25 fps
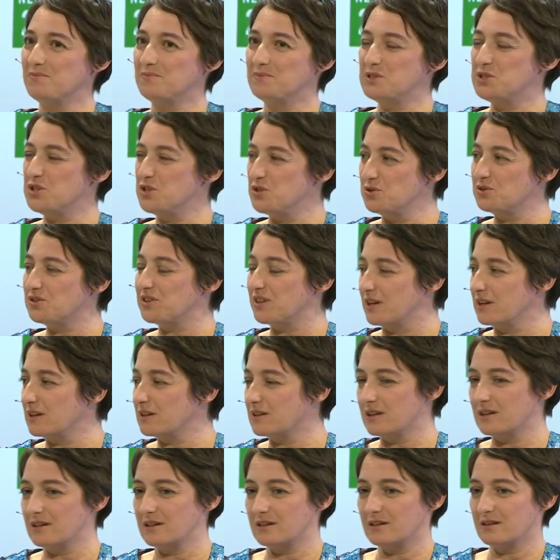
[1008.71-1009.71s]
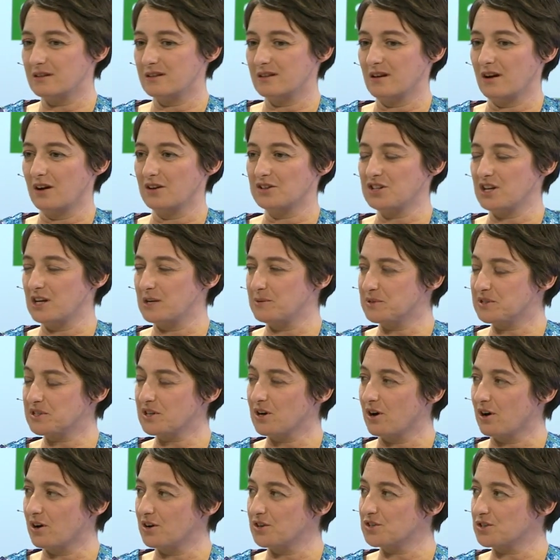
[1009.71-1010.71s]
do you think that autonomous
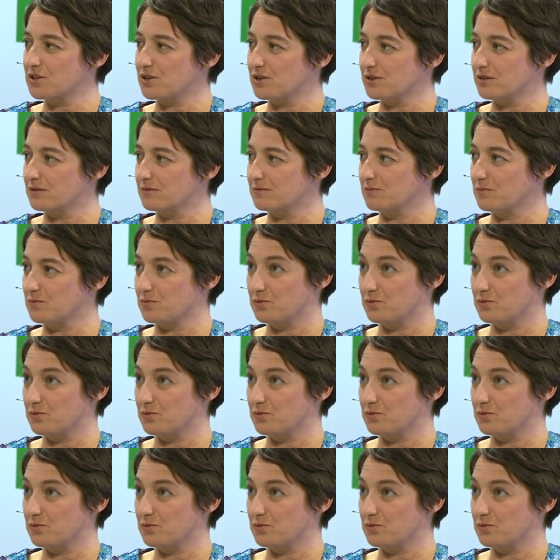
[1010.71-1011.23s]
cars are